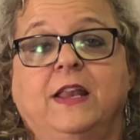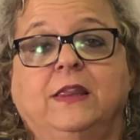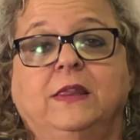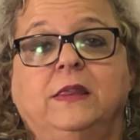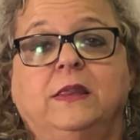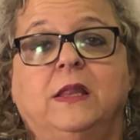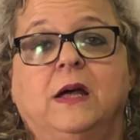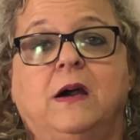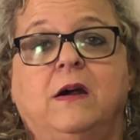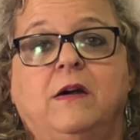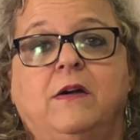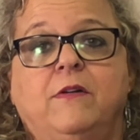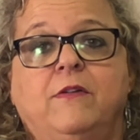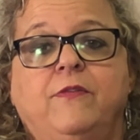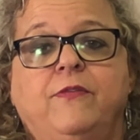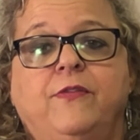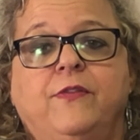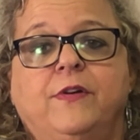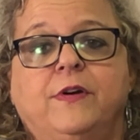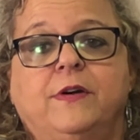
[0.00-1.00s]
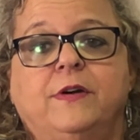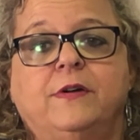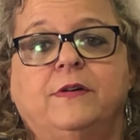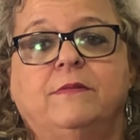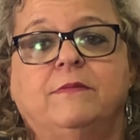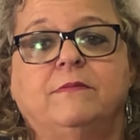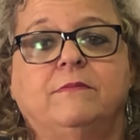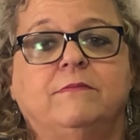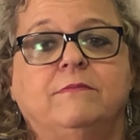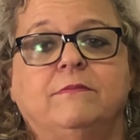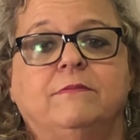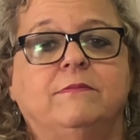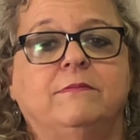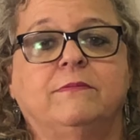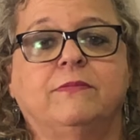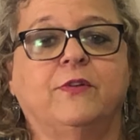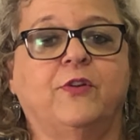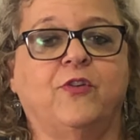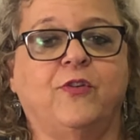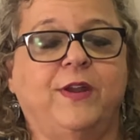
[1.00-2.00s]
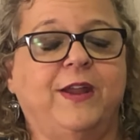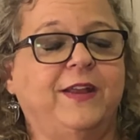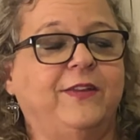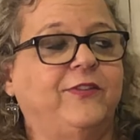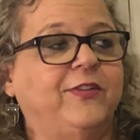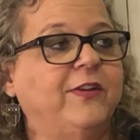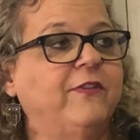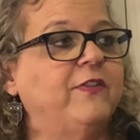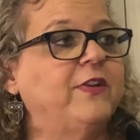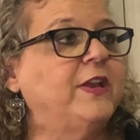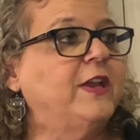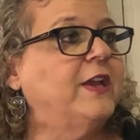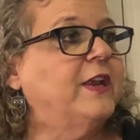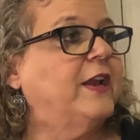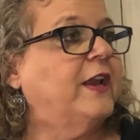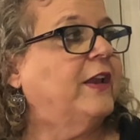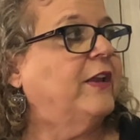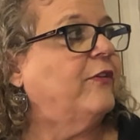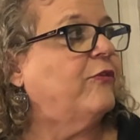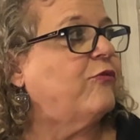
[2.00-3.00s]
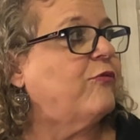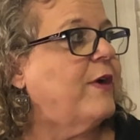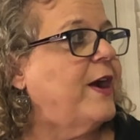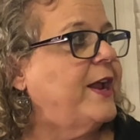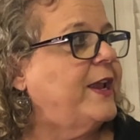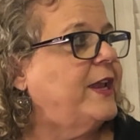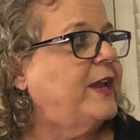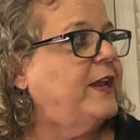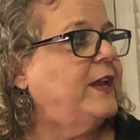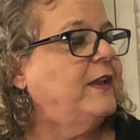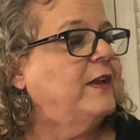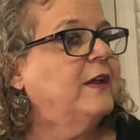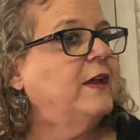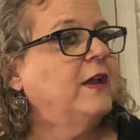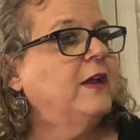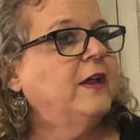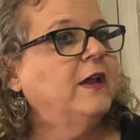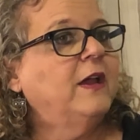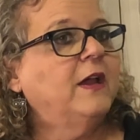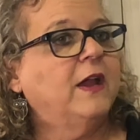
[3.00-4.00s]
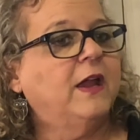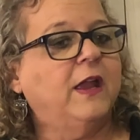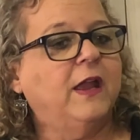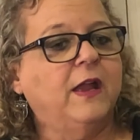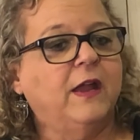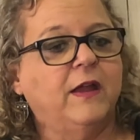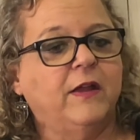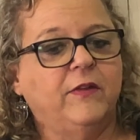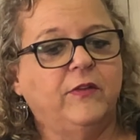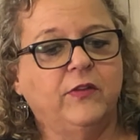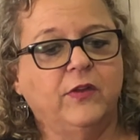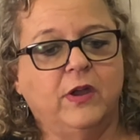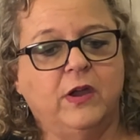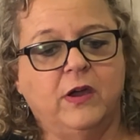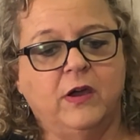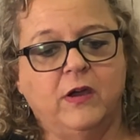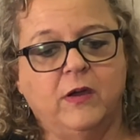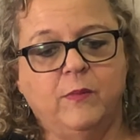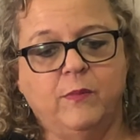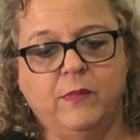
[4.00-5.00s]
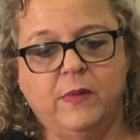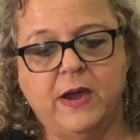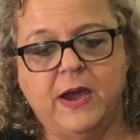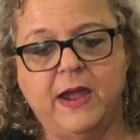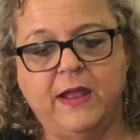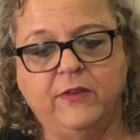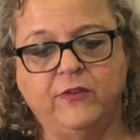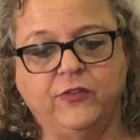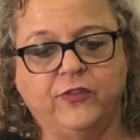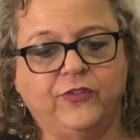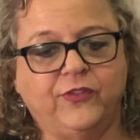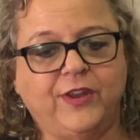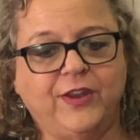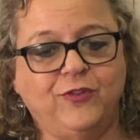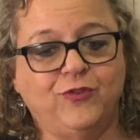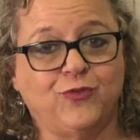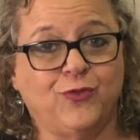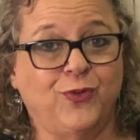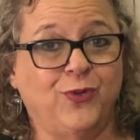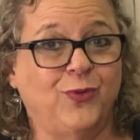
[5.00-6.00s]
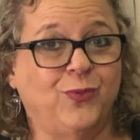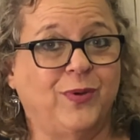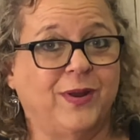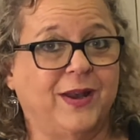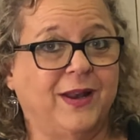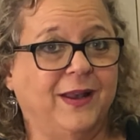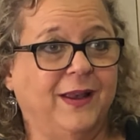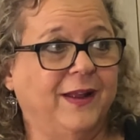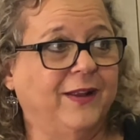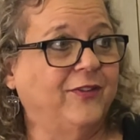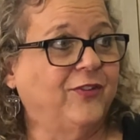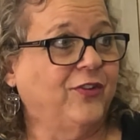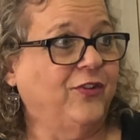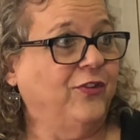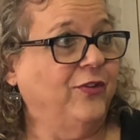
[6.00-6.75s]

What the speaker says: love creativity and I love writing, and I just stay true to what I like to